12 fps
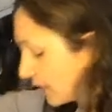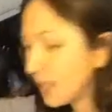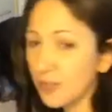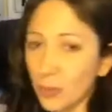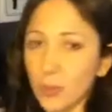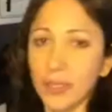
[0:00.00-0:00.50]
if
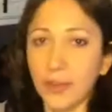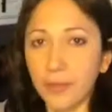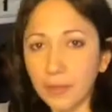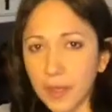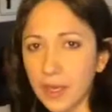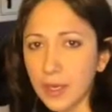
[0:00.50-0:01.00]
you want it
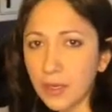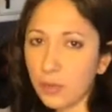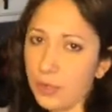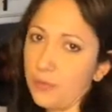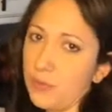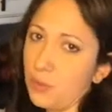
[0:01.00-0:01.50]
thick or
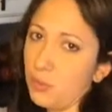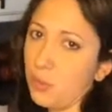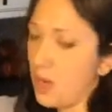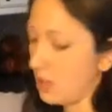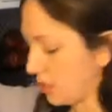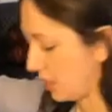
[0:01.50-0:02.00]
if you
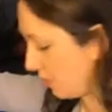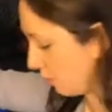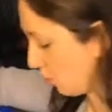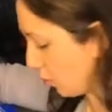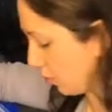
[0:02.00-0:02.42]
want it more